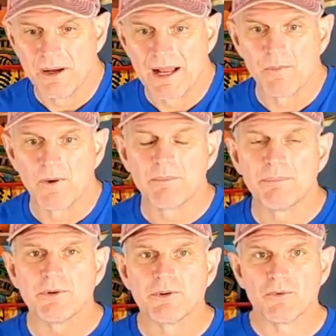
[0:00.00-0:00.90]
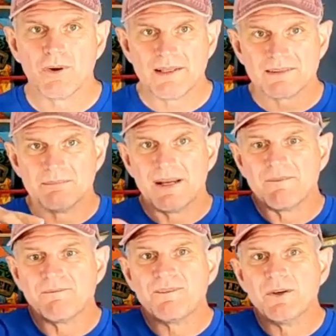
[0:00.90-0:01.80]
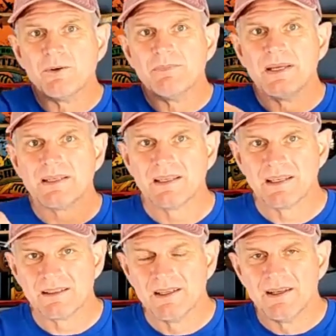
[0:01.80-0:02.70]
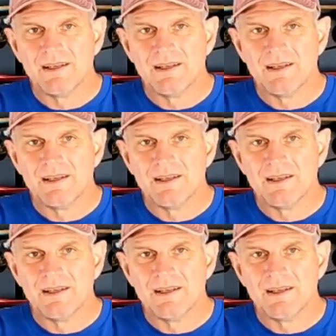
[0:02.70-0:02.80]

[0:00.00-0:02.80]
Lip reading: I want to progress in my filmmaking